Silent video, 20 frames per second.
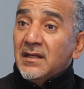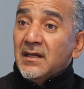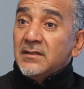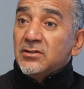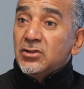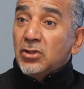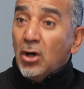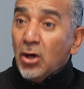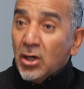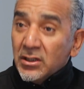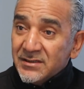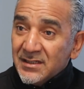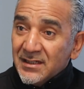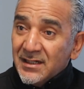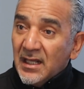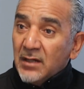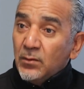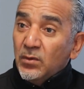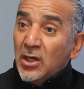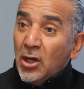the data
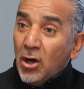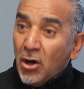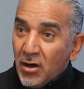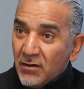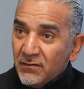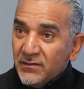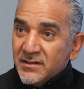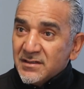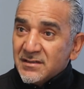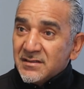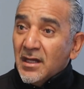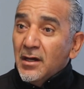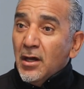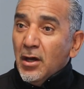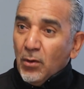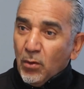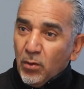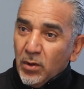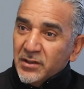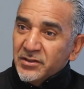that we harvest
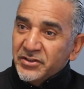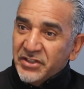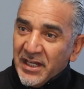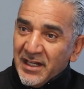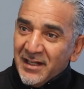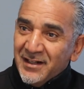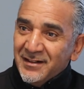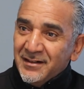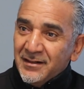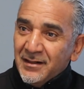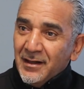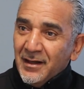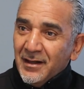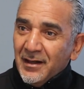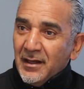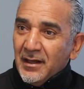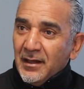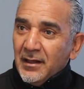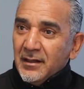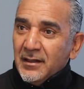will then
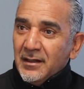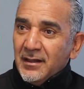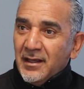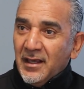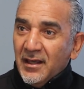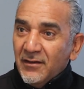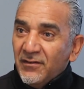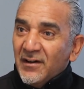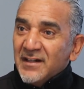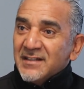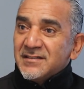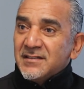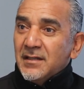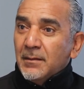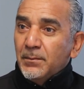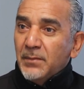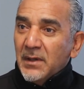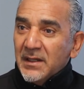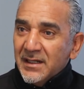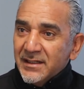give us the
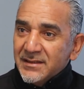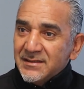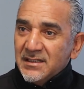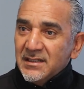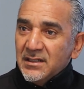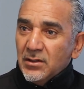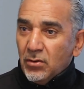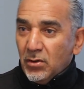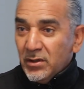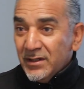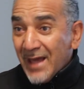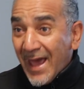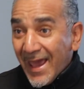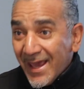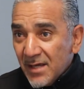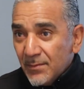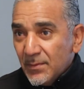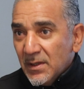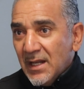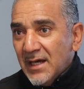ability or
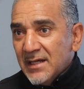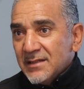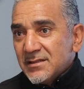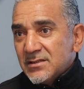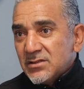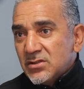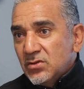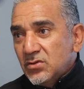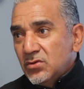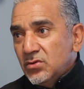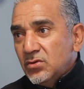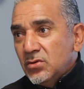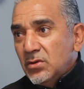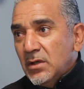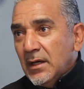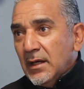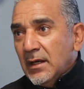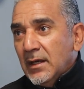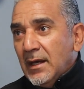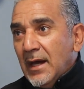enable us to
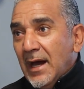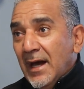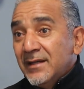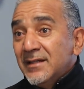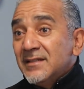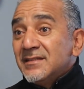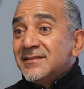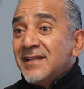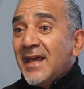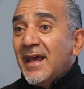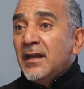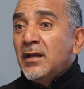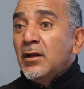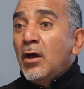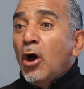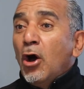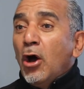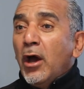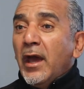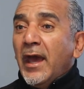understand
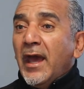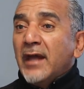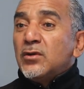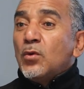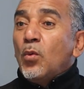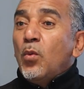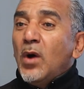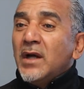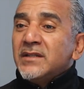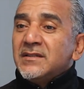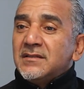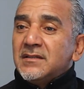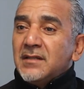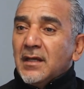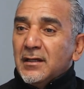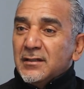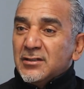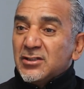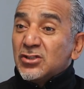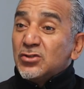at what
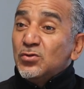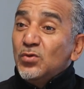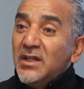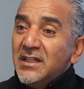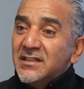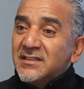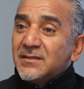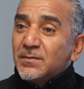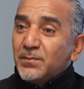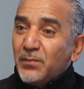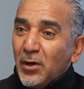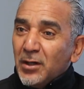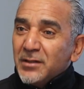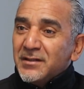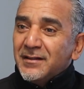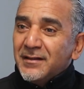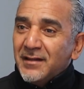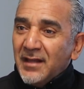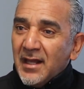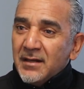sweet
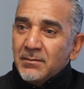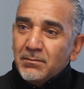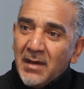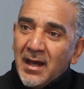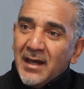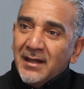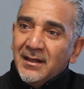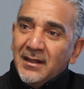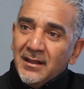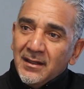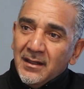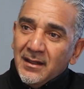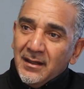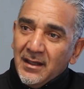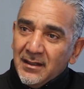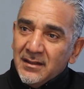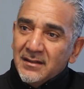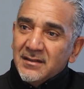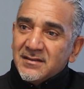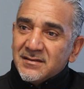spot that mining
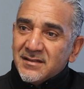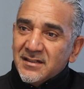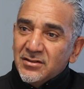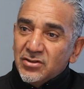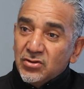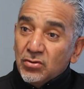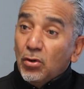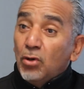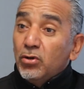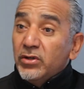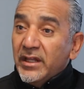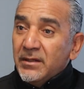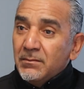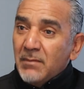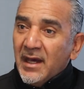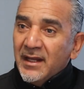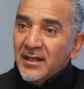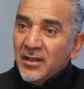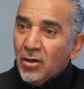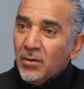industry should, or that
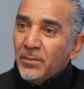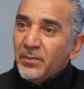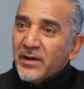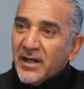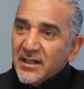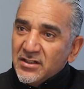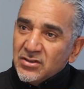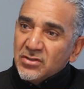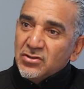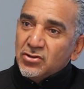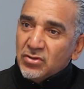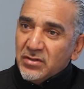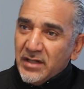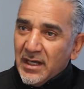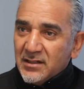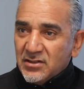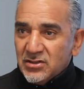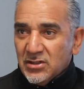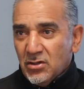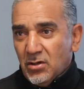mining operation should
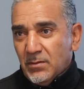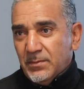actually